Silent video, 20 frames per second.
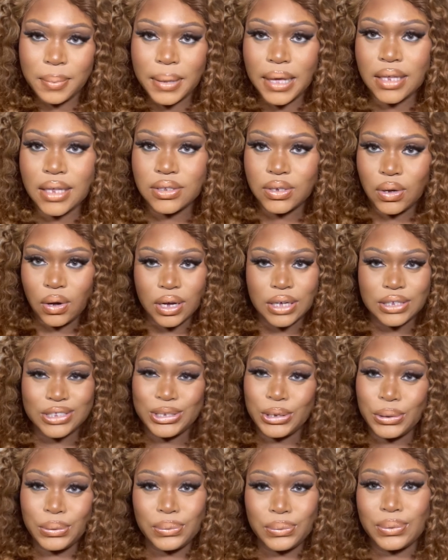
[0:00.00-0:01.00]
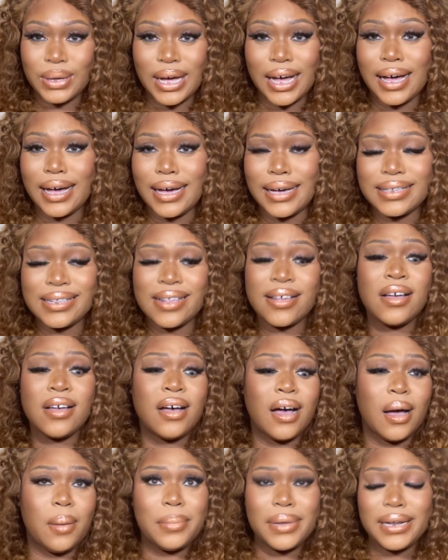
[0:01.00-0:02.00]
and talking to you guys,
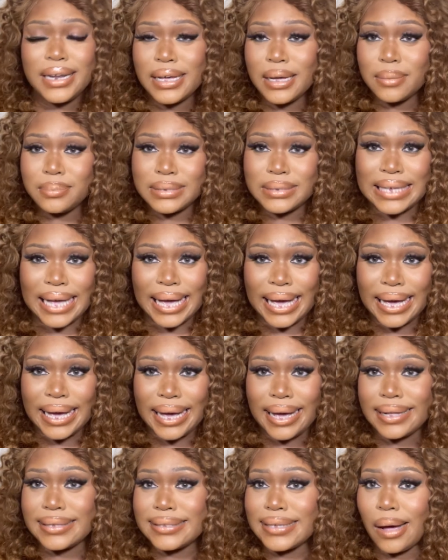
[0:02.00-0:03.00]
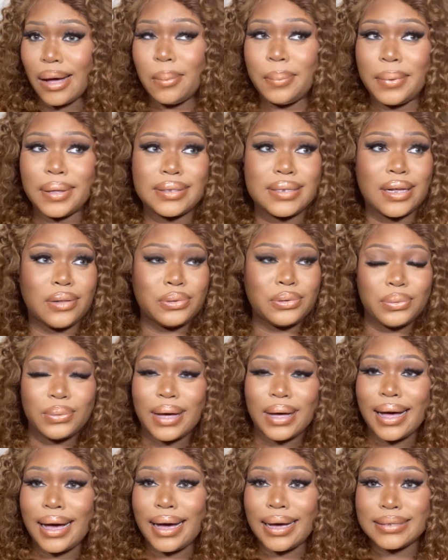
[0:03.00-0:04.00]
a mini updates. I'll be telling you
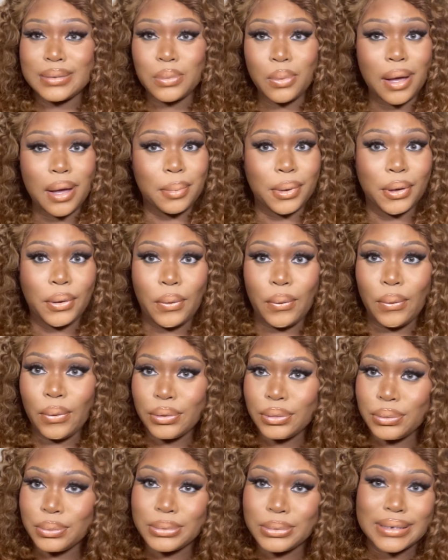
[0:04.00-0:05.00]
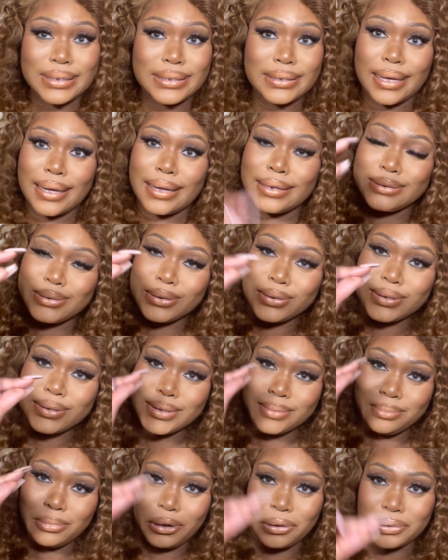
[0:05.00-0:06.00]
guys what I've been going through this year, just
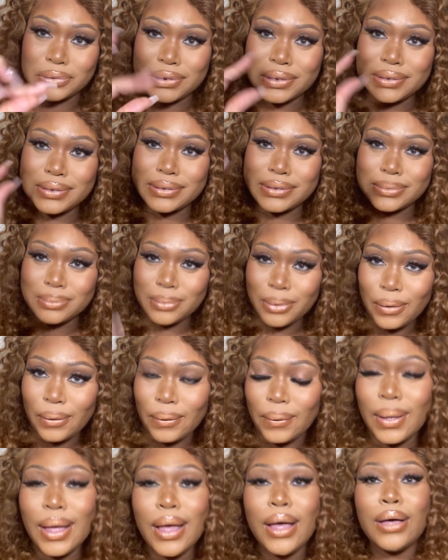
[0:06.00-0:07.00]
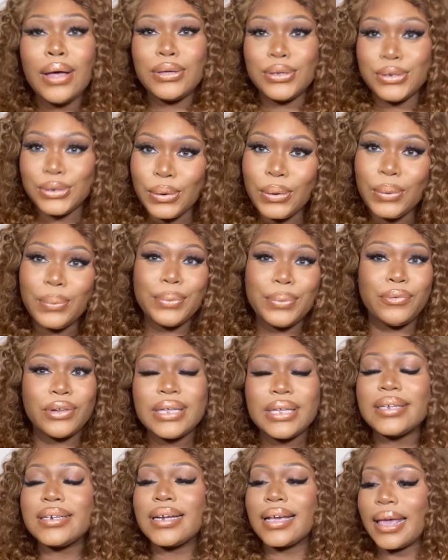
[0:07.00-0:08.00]
small. You know, we're
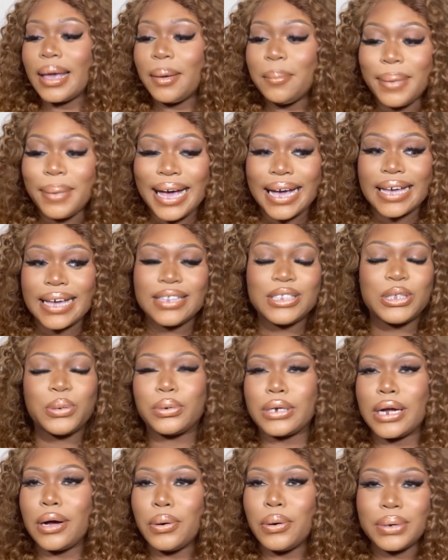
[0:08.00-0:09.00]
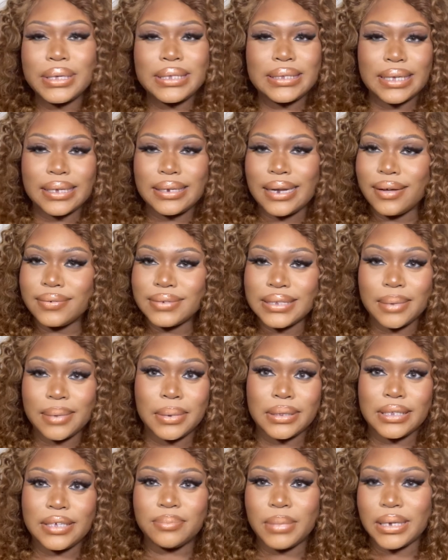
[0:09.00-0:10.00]
really gonna get back into it. I always say that every time I
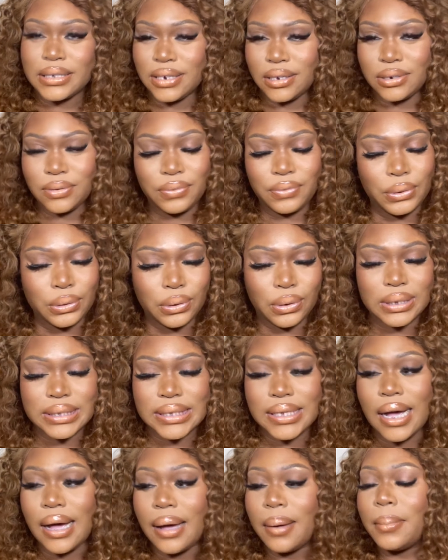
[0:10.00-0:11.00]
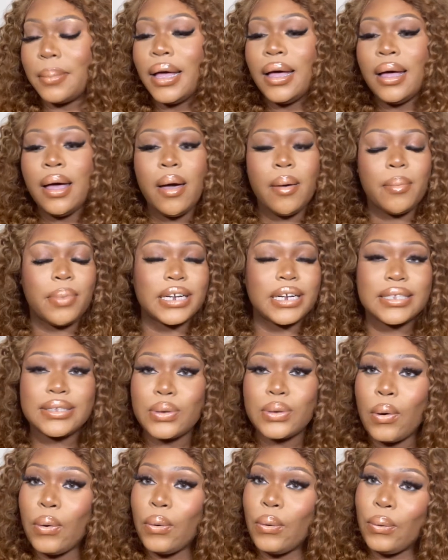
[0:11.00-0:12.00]
leave my channel for a long time, but it's
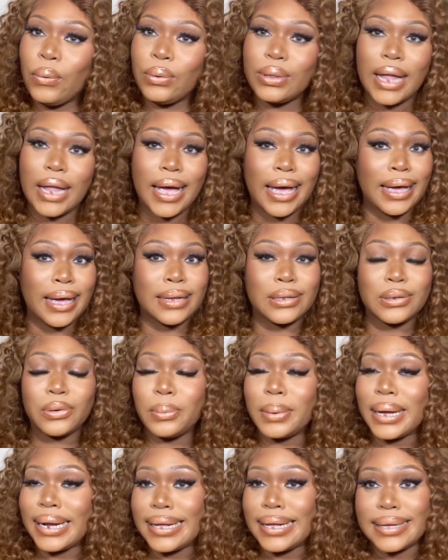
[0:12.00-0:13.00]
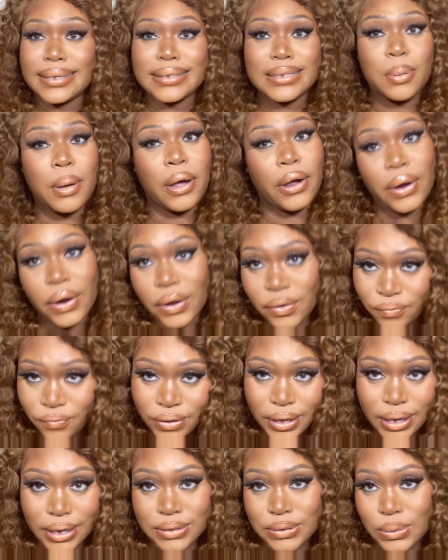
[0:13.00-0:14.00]
cool, like nobody is
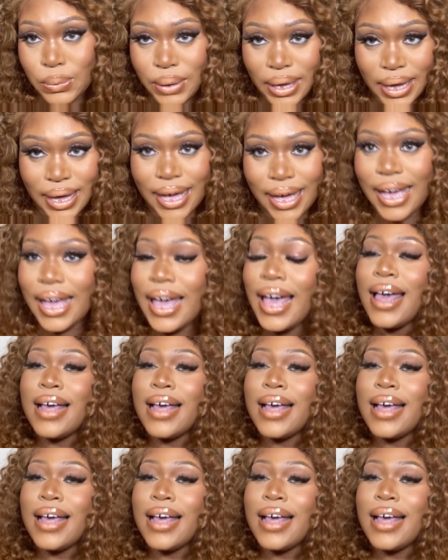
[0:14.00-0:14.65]
perfect, okay?